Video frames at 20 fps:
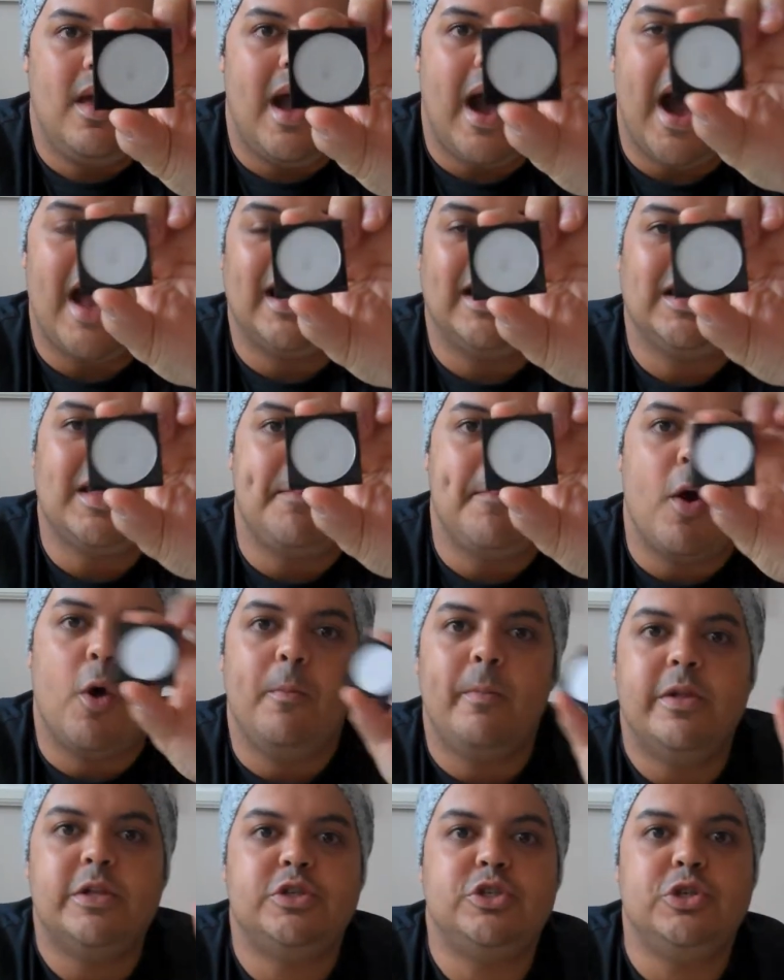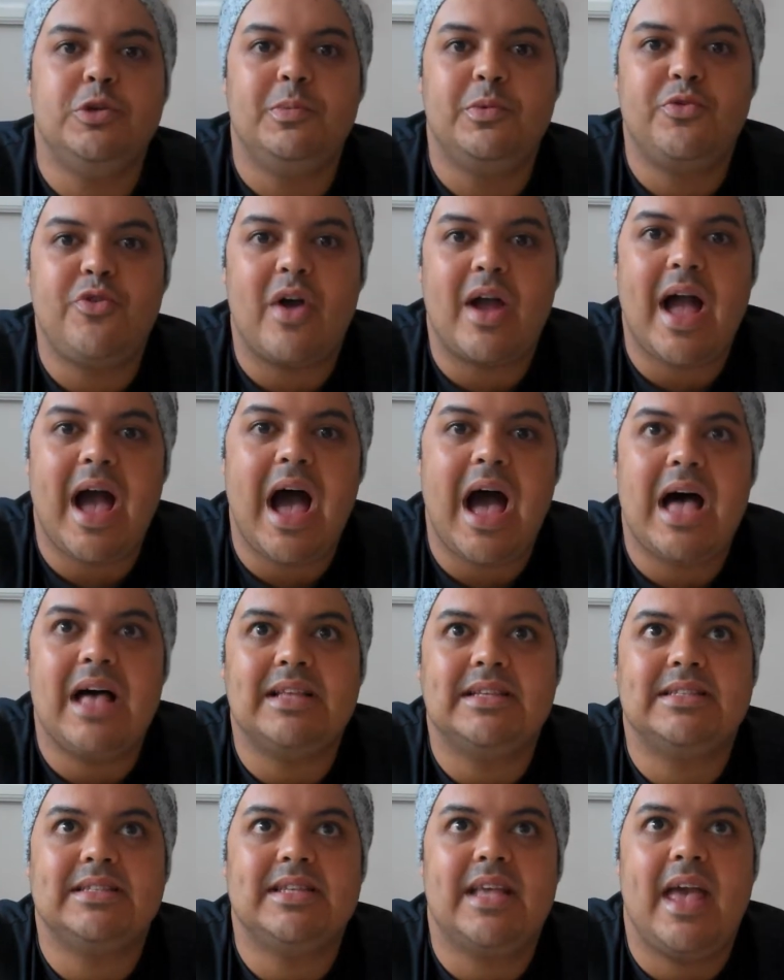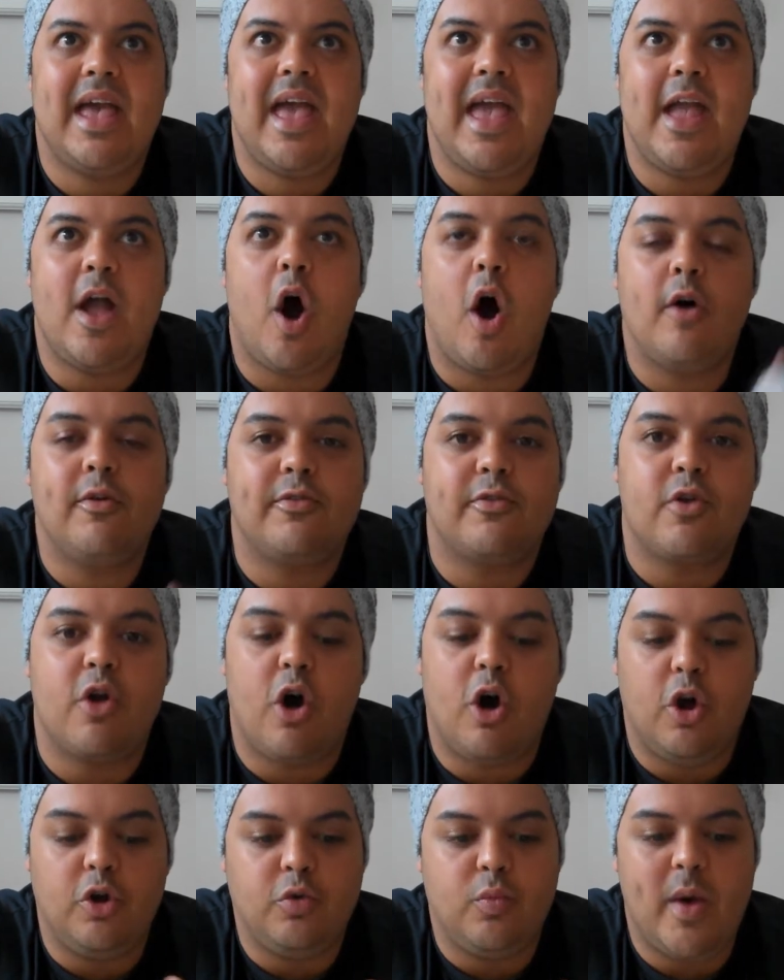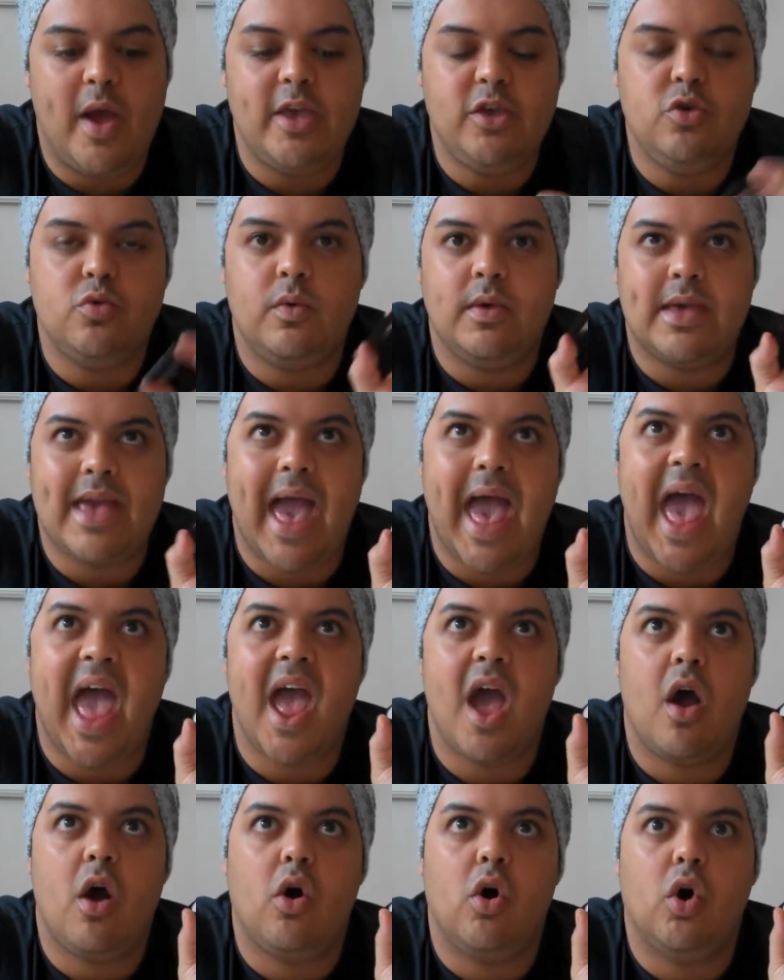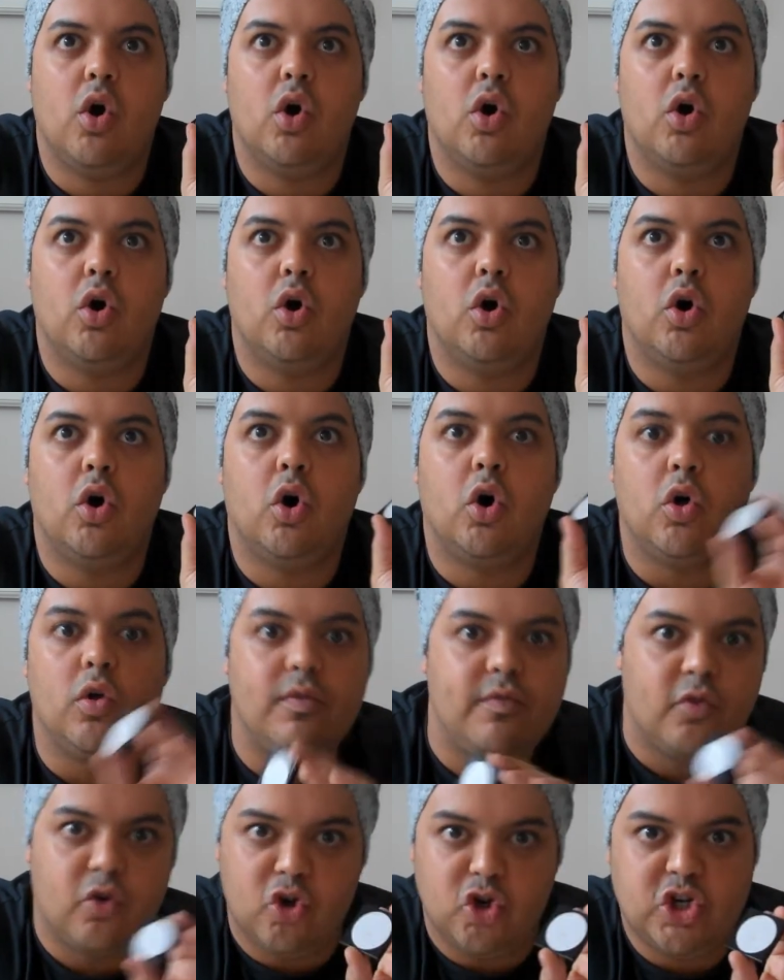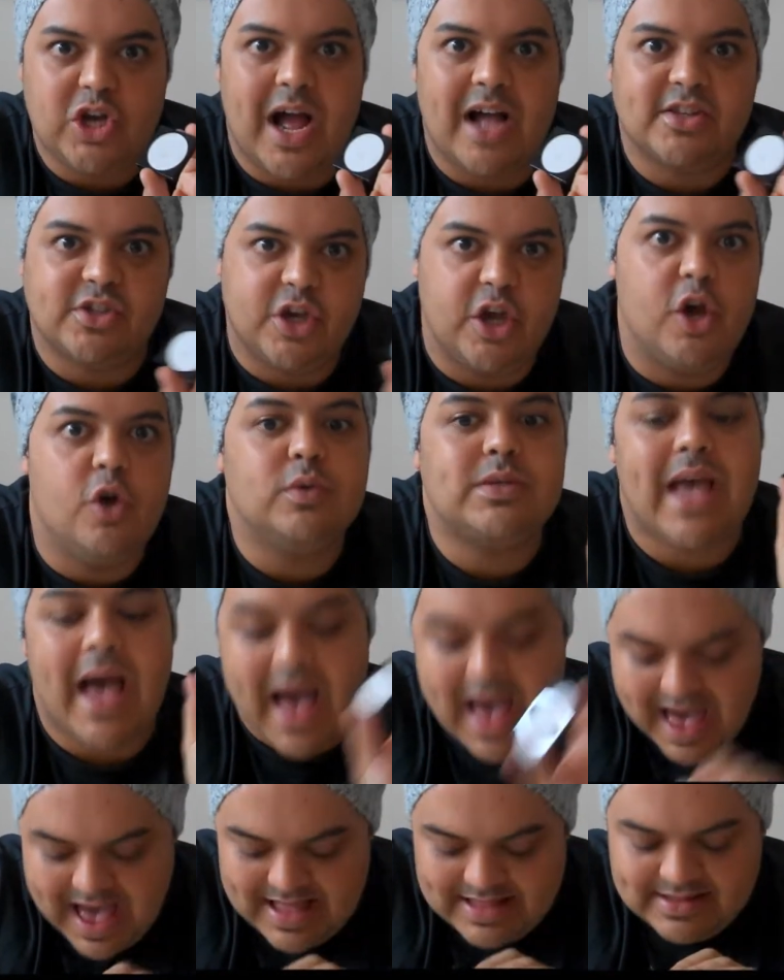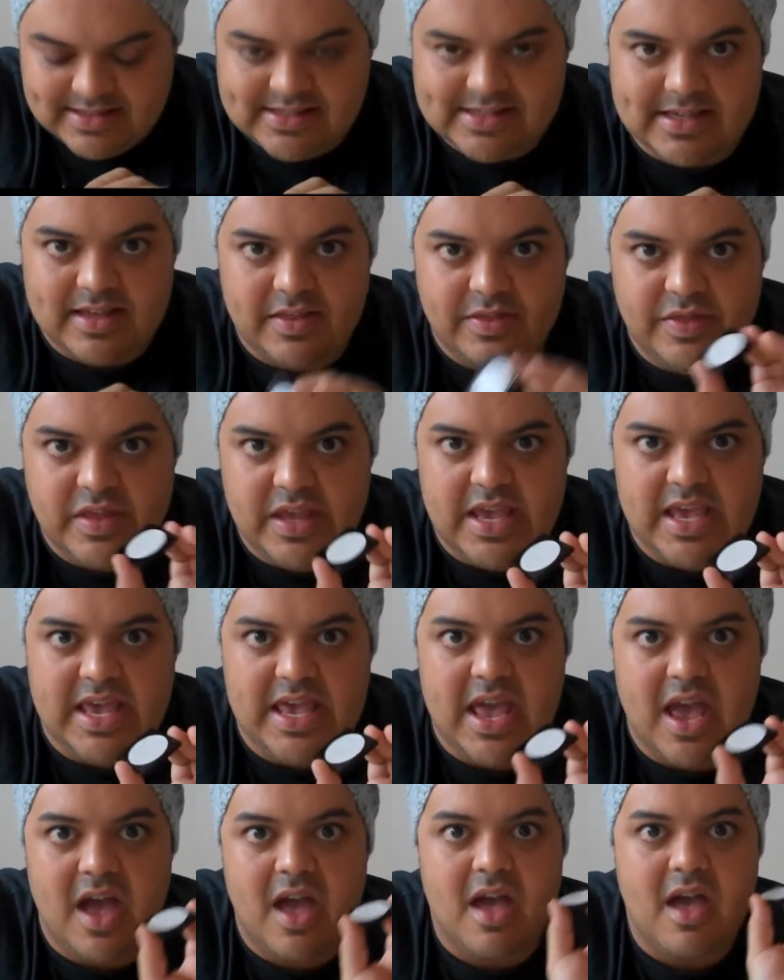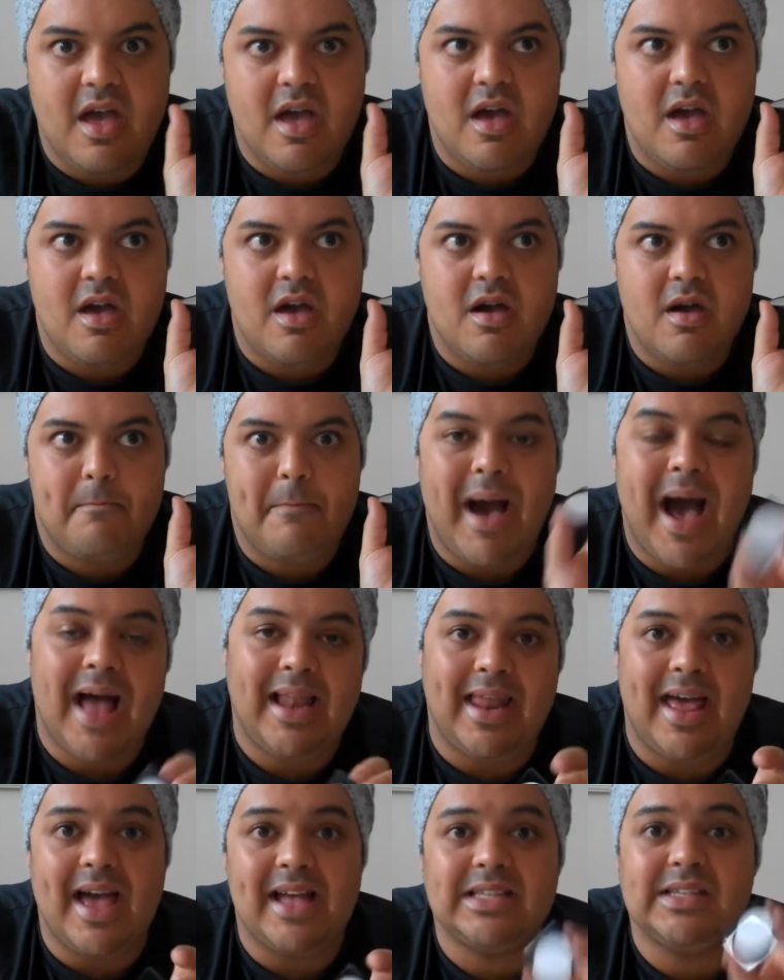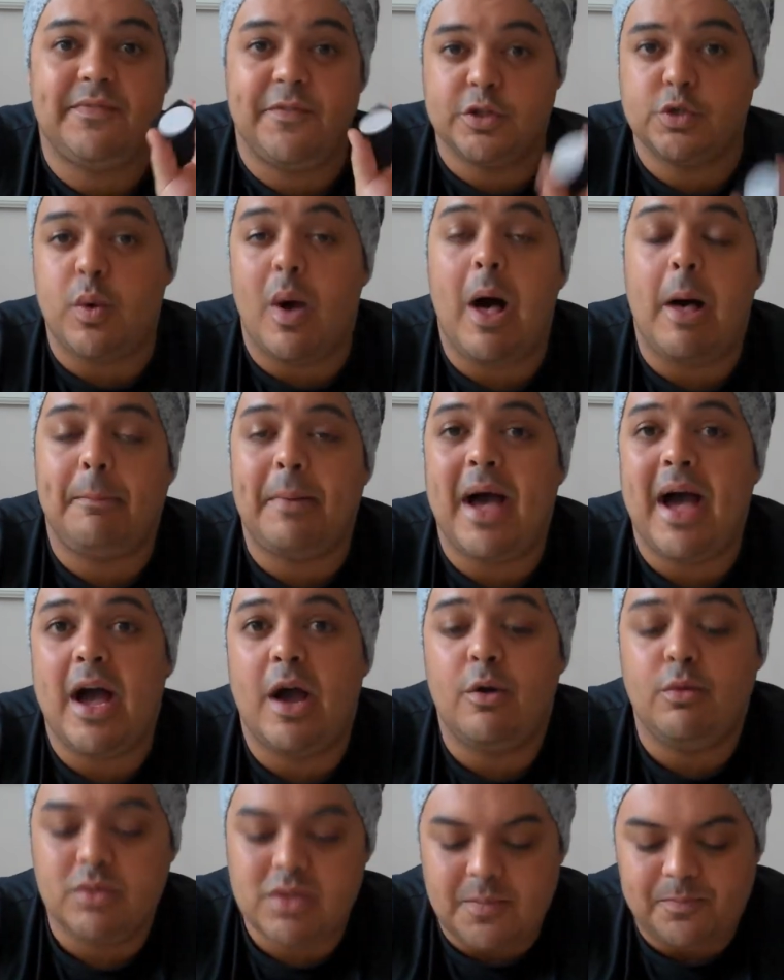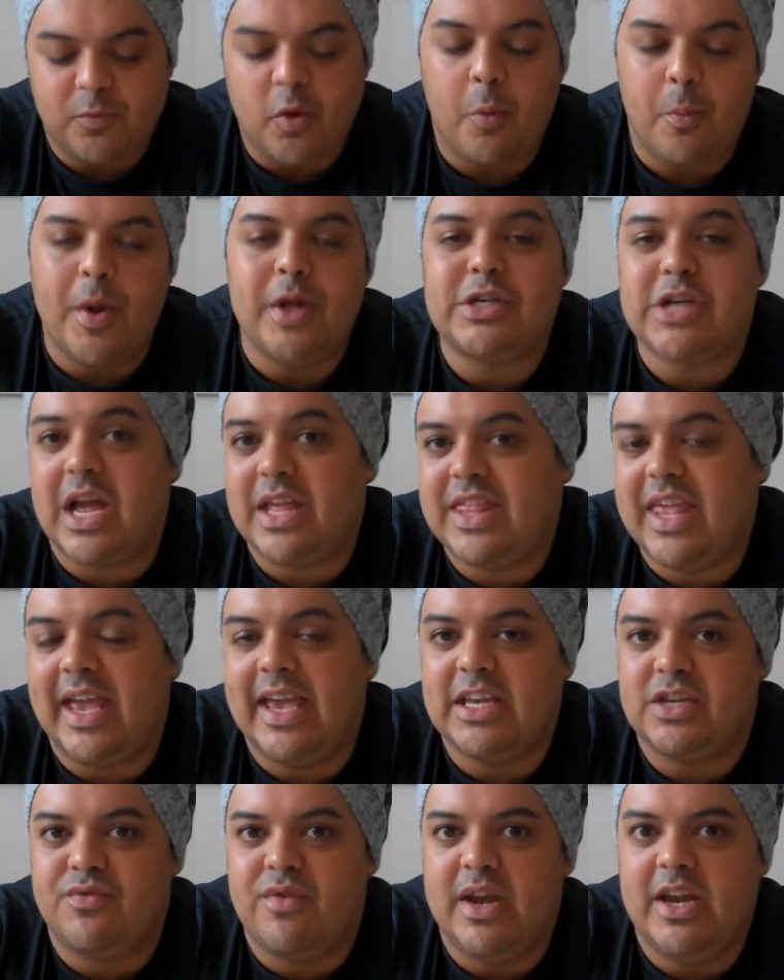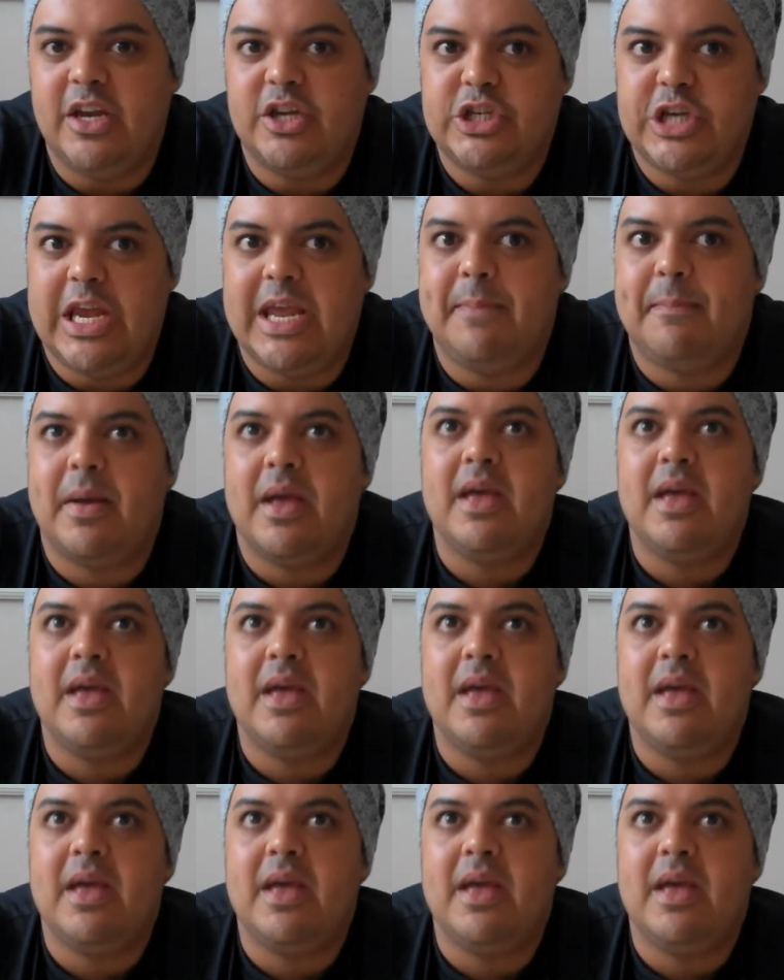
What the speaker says: And at the moment, Superdrug has an offer on where you can get all 4 shadows and the palette for £12, which I think is really cheap.